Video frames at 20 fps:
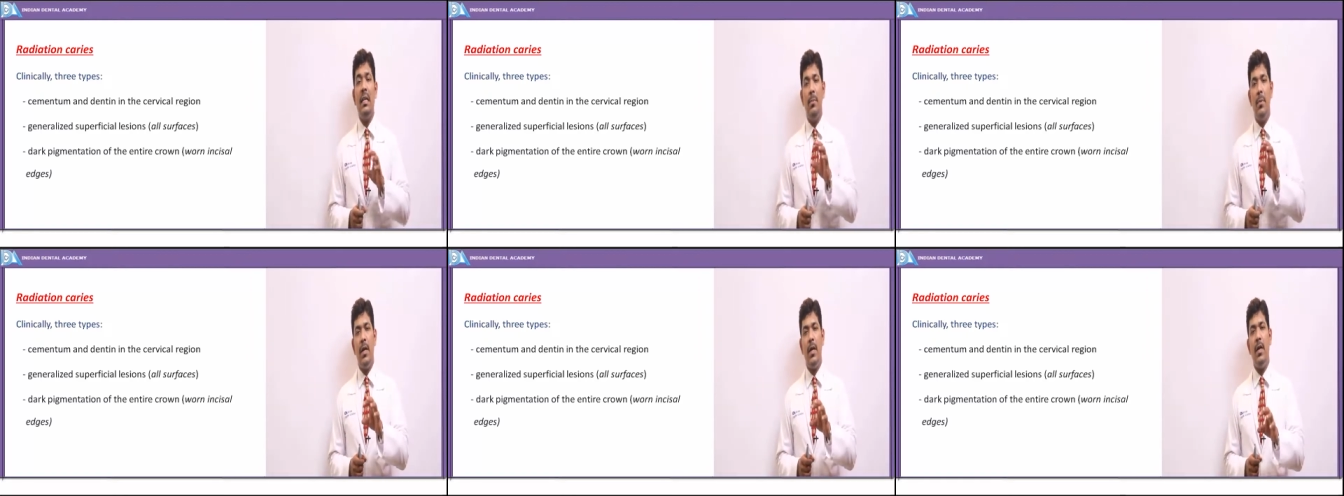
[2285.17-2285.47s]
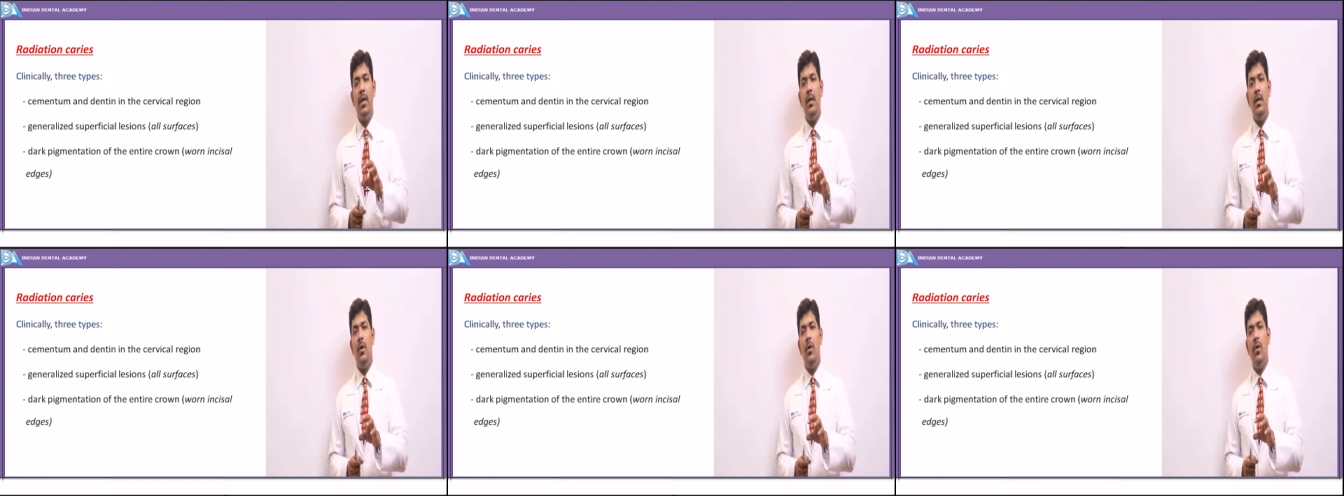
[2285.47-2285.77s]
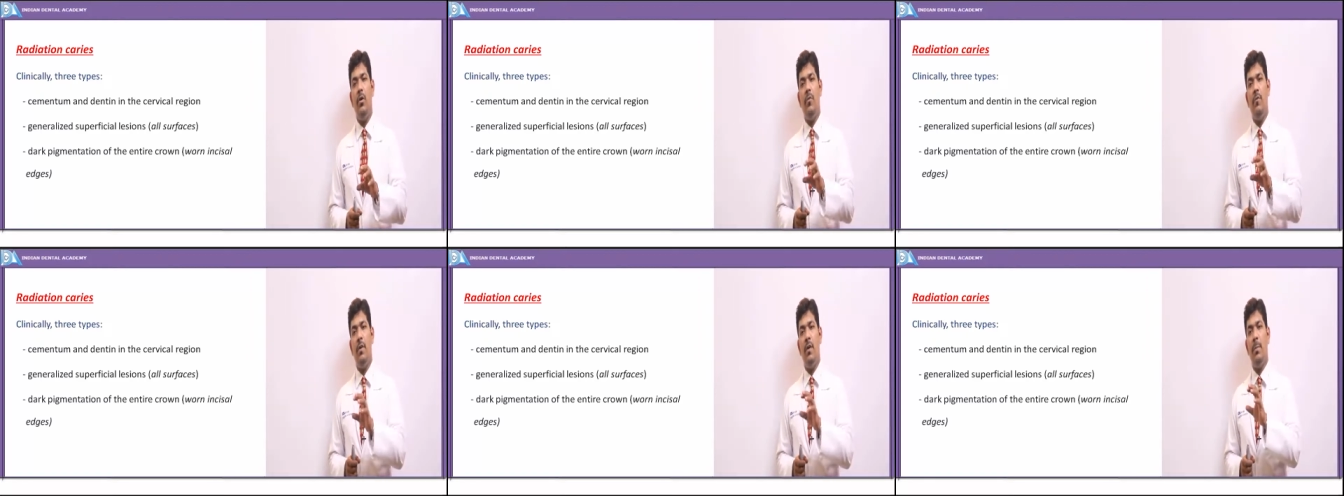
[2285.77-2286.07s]

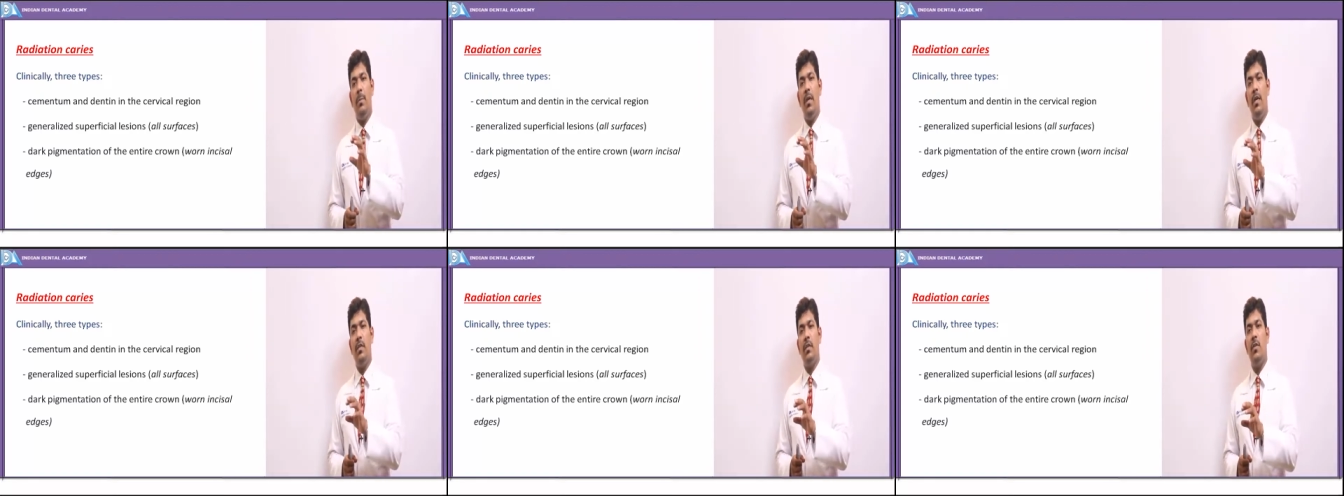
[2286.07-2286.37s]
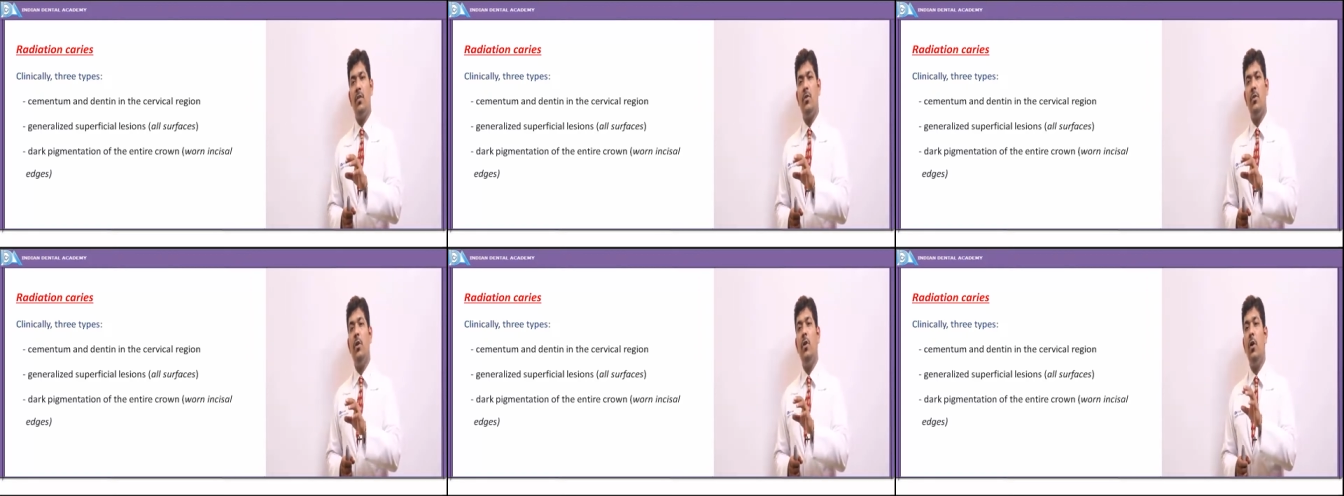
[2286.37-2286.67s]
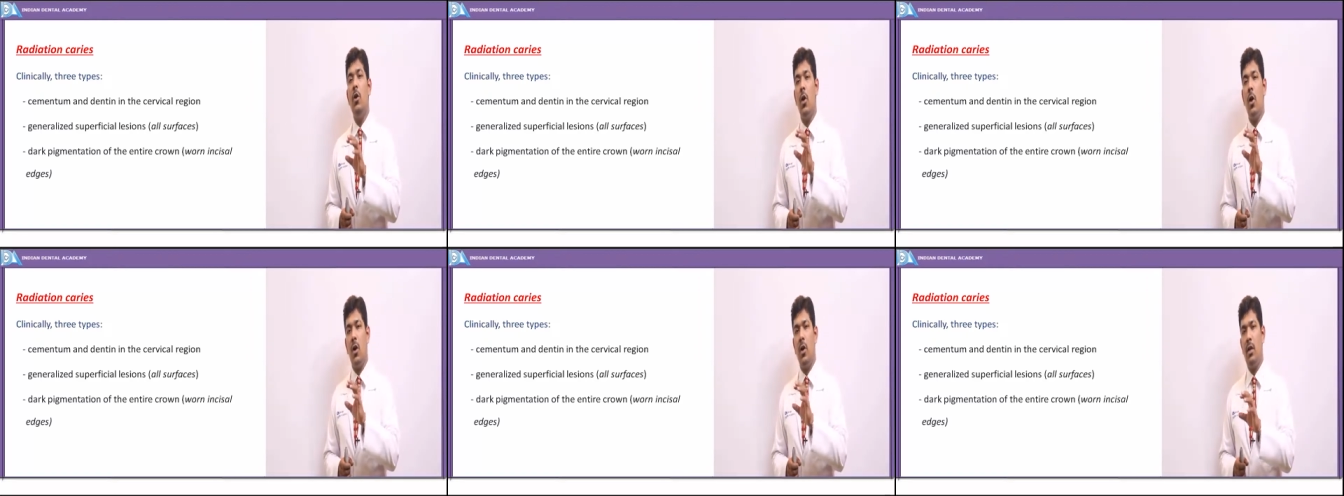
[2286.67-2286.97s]
typical of uh, patients
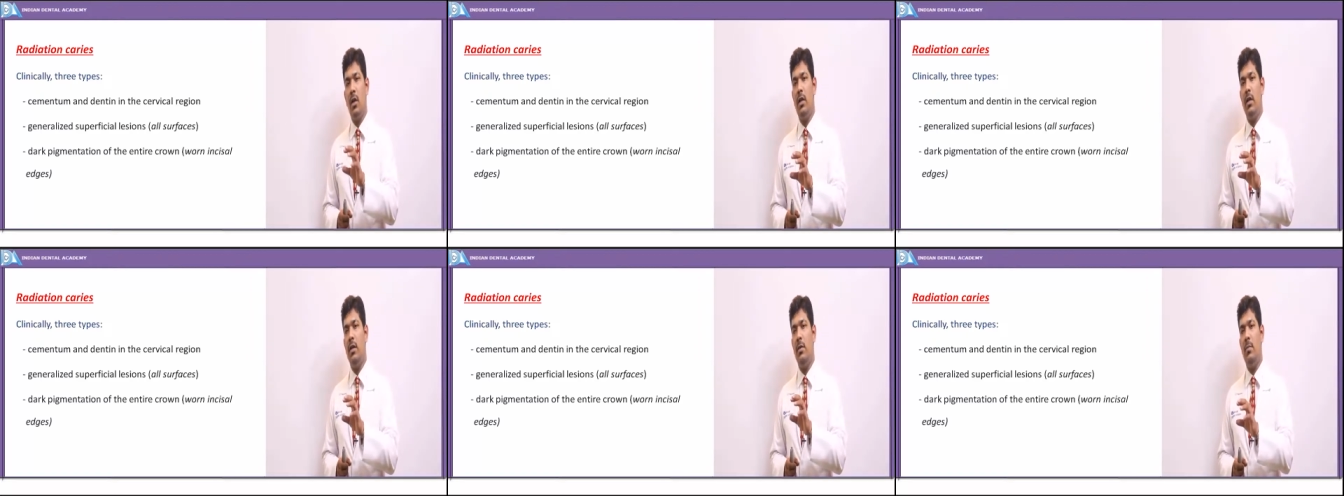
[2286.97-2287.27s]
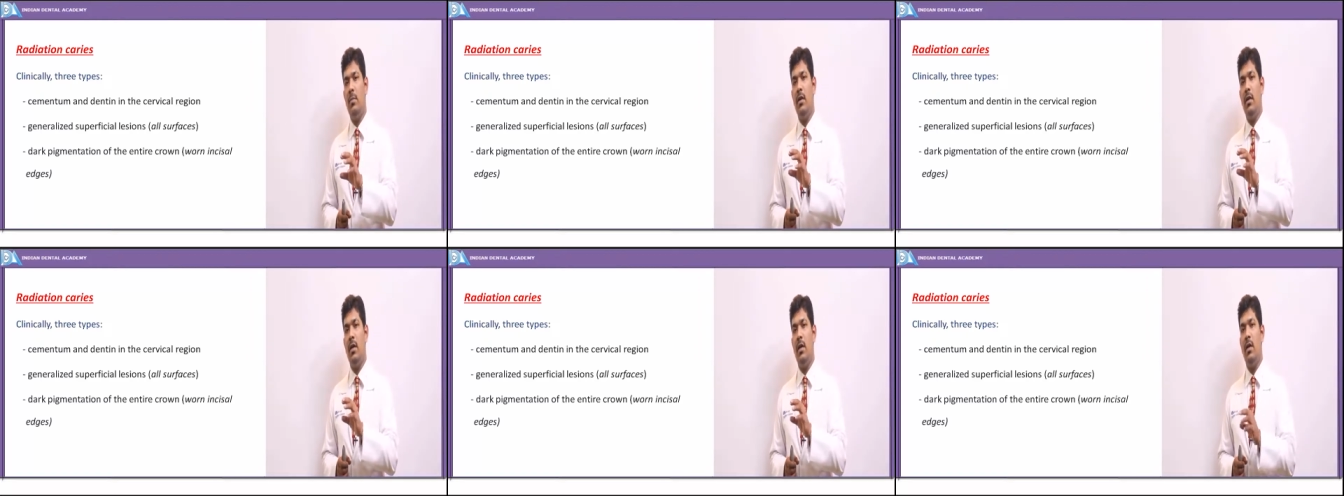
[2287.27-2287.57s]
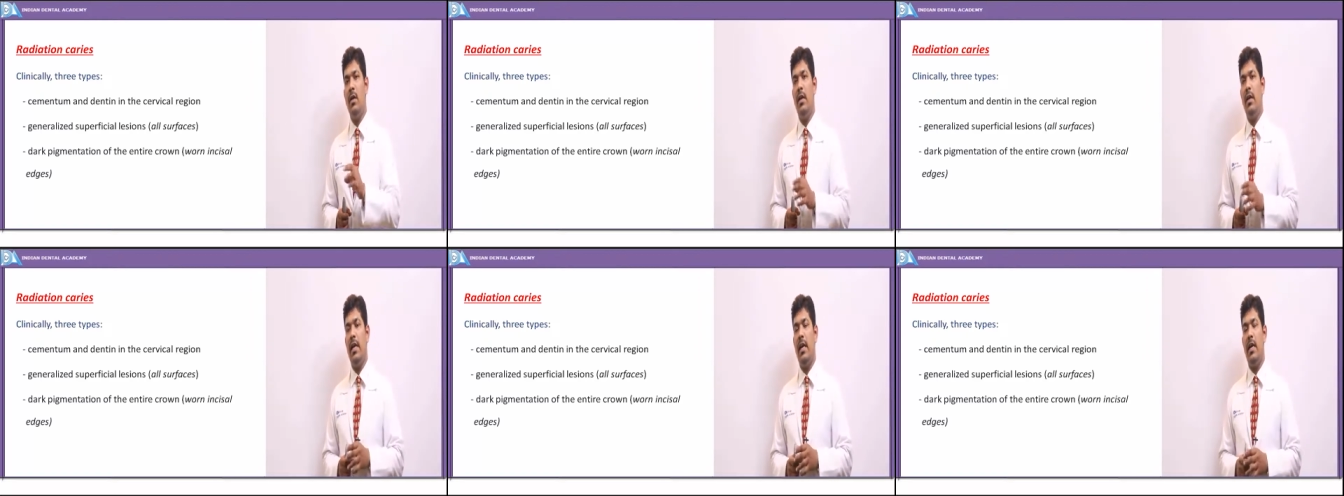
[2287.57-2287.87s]
on long-term
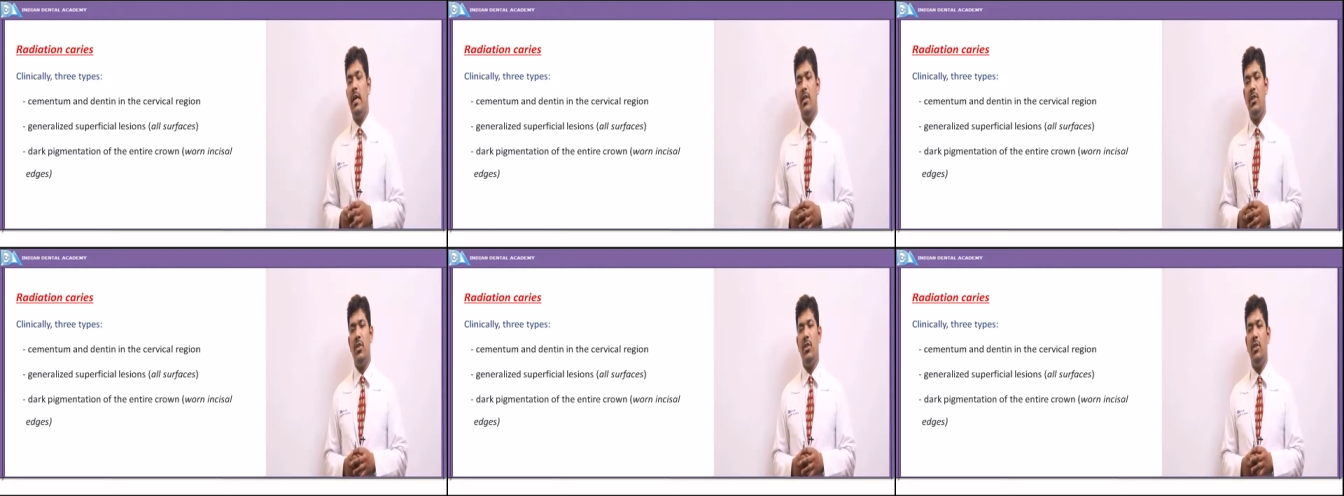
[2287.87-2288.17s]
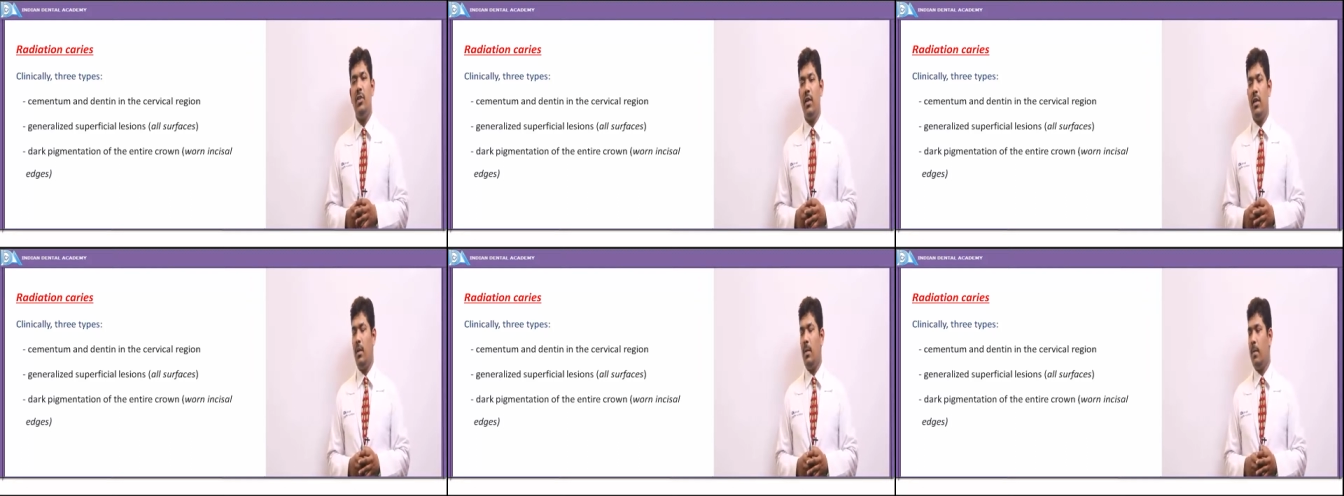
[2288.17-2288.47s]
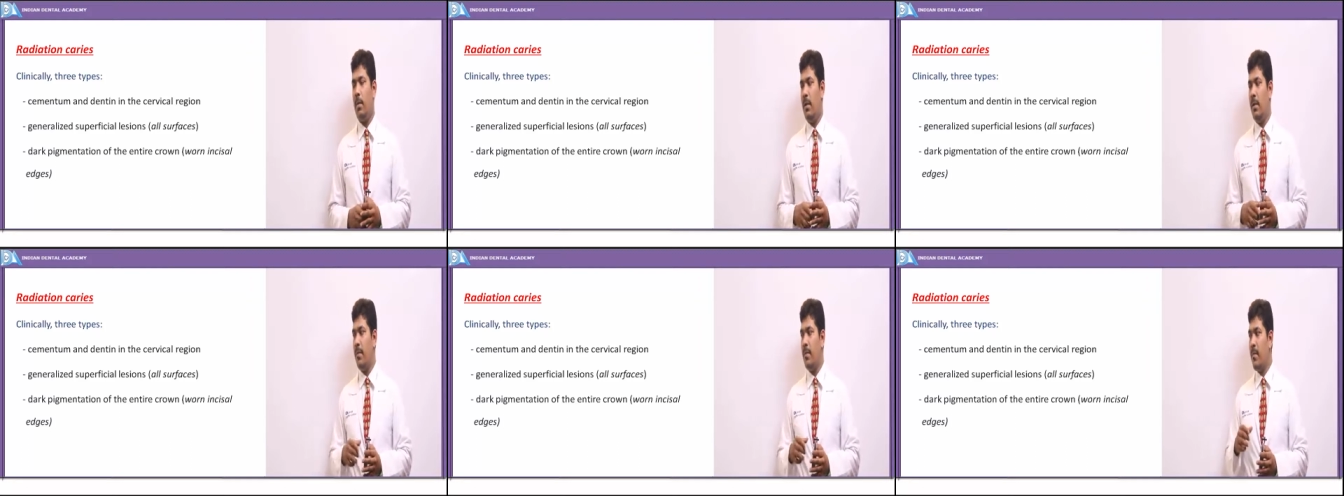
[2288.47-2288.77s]
radiation
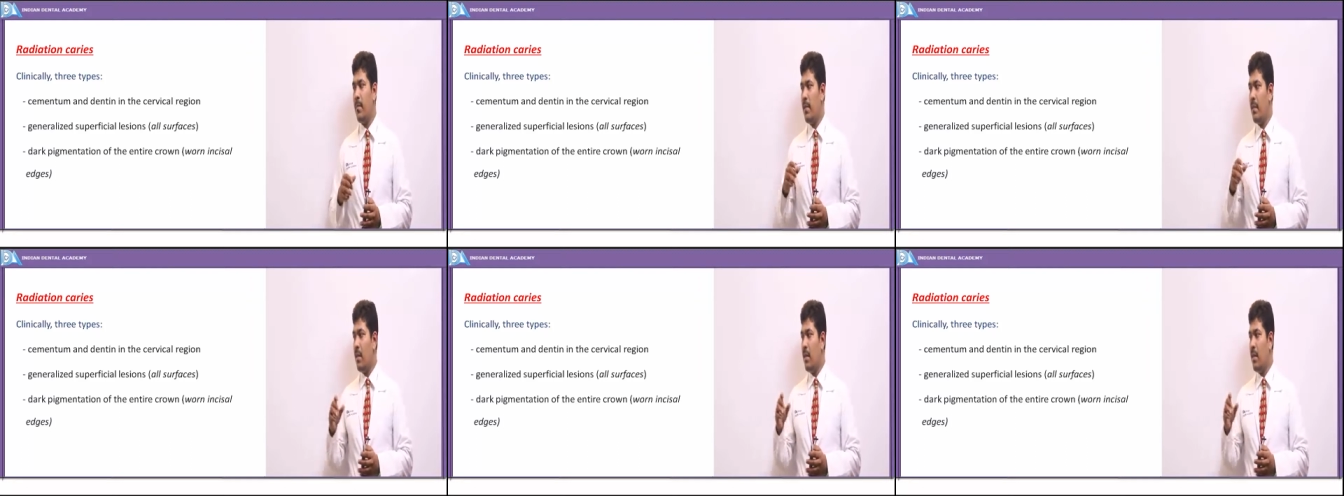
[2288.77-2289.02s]
therapy.